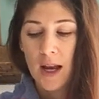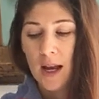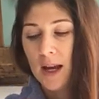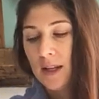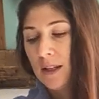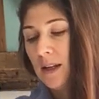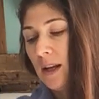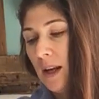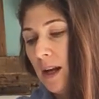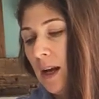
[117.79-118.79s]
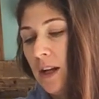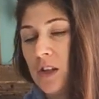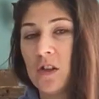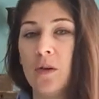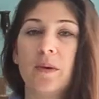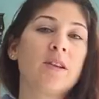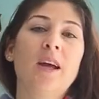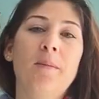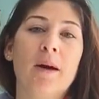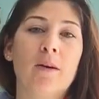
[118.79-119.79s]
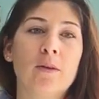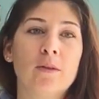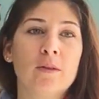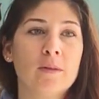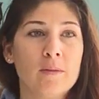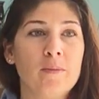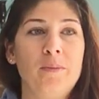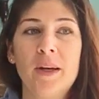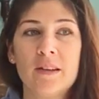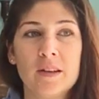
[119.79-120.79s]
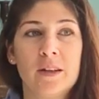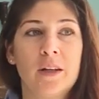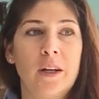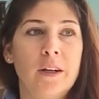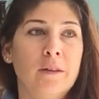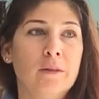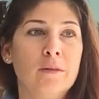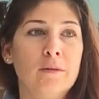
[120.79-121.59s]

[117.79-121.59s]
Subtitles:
And it just always came out basically